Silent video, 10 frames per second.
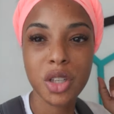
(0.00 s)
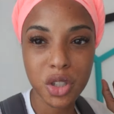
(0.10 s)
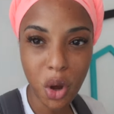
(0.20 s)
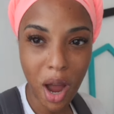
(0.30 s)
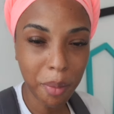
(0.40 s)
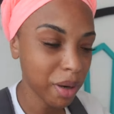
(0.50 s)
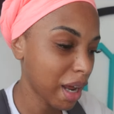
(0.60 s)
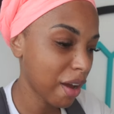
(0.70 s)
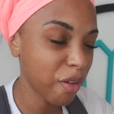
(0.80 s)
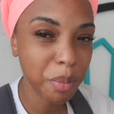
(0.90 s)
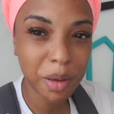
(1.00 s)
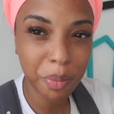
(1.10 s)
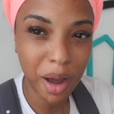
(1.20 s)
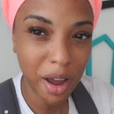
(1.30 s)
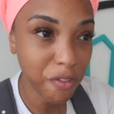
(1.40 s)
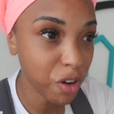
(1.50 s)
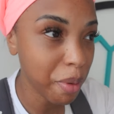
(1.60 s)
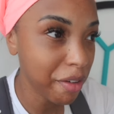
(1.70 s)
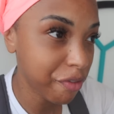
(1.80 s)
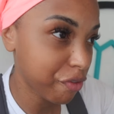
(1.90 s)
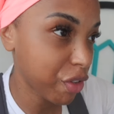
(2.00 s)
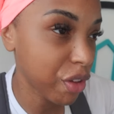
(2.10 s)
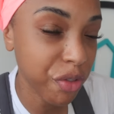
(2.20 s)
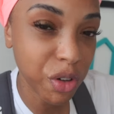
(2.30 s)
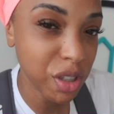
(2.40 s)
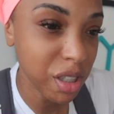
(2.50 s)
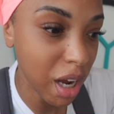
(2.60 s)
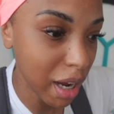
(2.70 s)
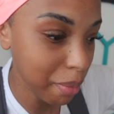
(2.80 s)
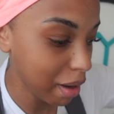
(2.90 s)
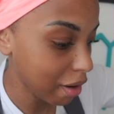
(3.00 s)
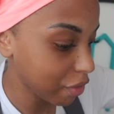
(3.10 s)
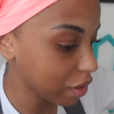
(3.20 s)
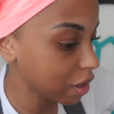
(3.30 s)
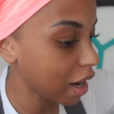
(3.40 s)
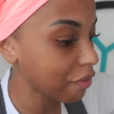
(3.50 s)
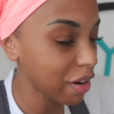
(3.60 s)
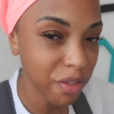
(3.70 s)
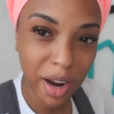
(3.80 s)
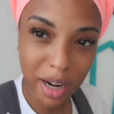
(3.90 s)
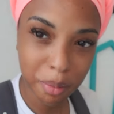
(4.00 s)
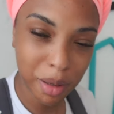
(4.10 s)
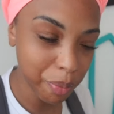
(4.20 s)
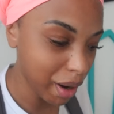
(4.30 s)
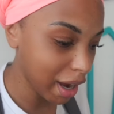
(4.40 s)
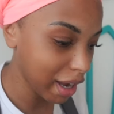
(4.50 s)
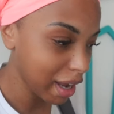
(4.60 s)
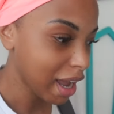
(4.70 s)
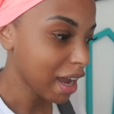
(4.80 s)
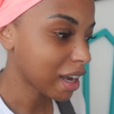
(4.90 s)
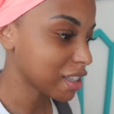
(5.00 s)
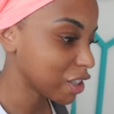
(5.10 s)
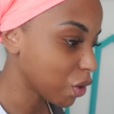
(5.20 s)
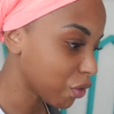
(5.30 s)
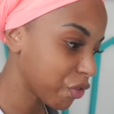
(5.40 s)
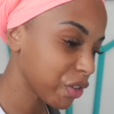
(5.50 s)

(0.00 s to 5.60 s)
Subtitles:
So I'm gonna have a meat pie for the first time ever. I've never had a meat pie because I don't